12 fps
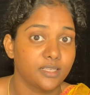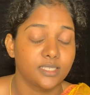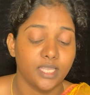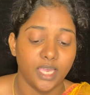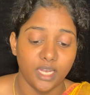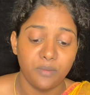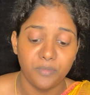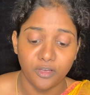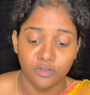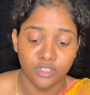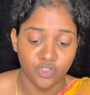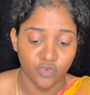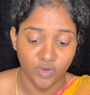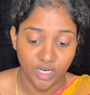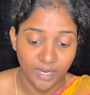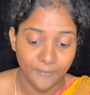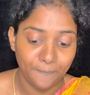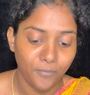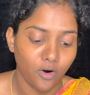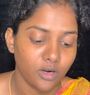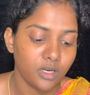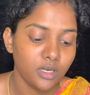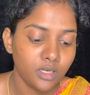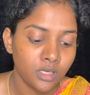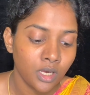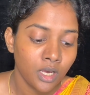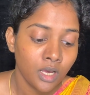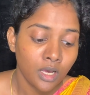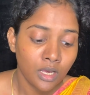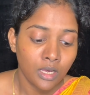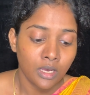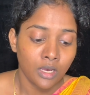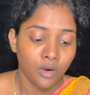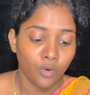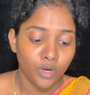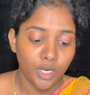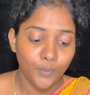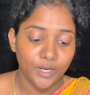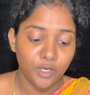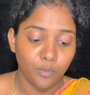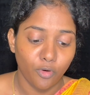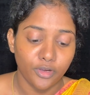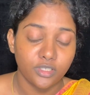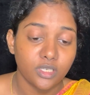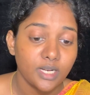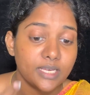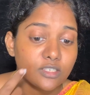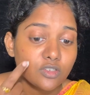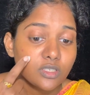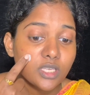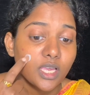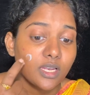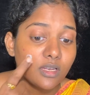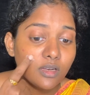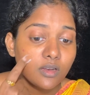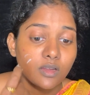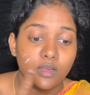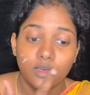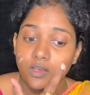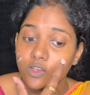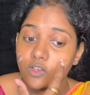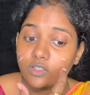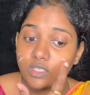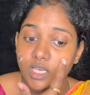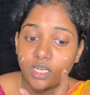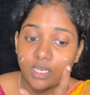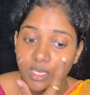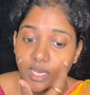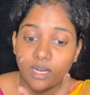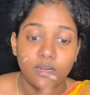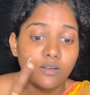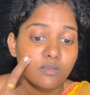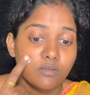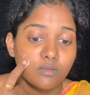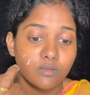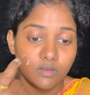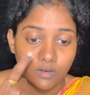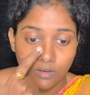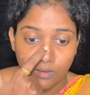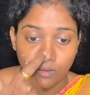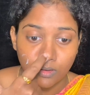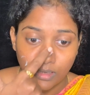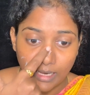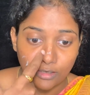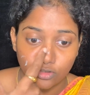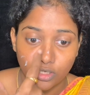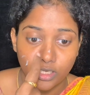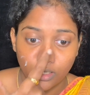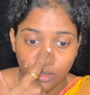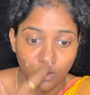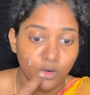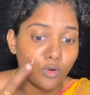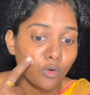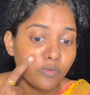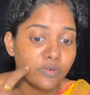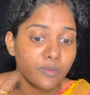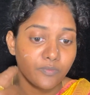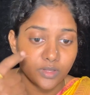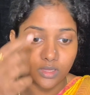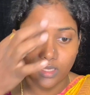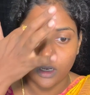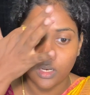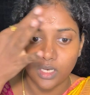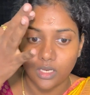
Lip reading: the skin because it's really important. Only when you moisturize your skin can actually glow from within.